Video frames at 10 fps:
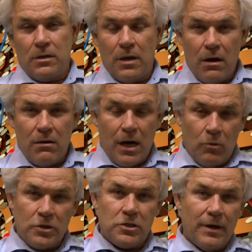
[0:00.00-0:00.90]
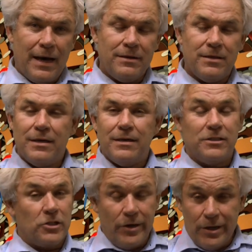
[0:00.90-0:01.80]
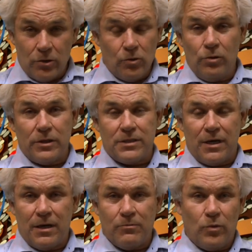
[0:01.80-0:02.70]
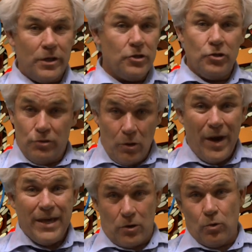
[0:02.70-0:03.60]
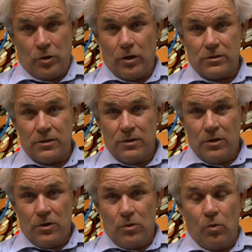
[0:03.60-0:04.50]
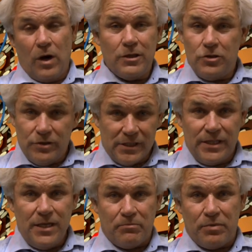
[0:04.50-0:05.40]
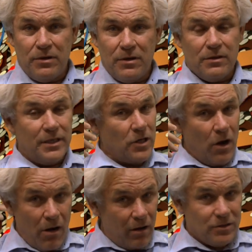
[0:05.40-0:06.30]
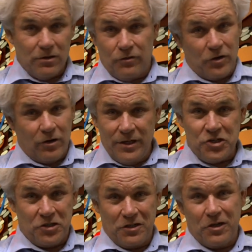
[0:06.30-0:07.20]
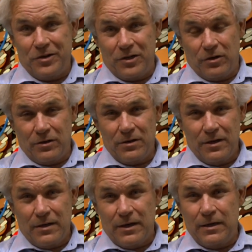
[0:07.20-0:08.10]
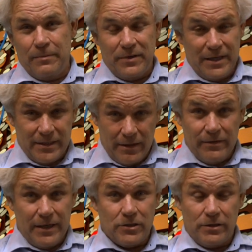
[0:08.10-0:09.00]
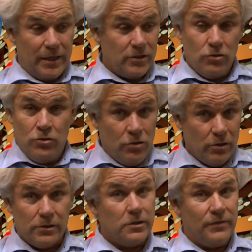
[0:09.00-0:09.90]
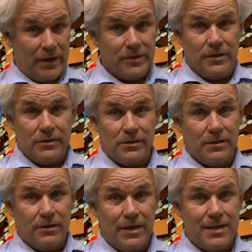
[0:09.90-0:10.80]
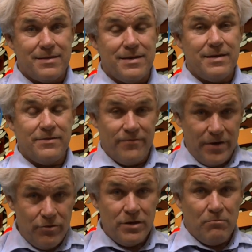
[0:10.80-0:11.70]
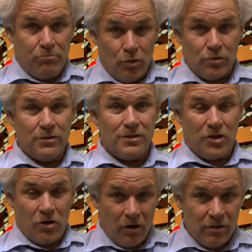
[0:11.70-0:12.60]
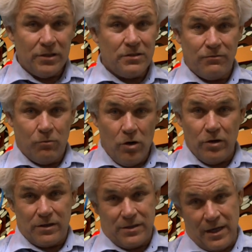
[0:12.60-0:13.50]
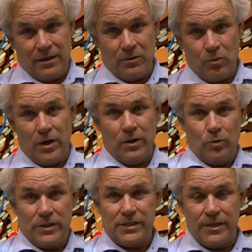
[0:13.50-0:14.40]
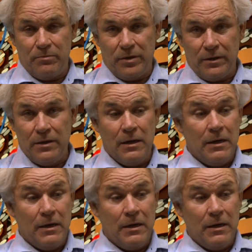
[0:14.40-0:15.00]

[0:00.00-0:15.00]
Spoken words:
Now I want to add, it's going on all the time, whether you're awake or not. While you're asleep, there's a lot of cognition going on. There's oodles of evidence that there's very important cognitive work done while we're sleeping.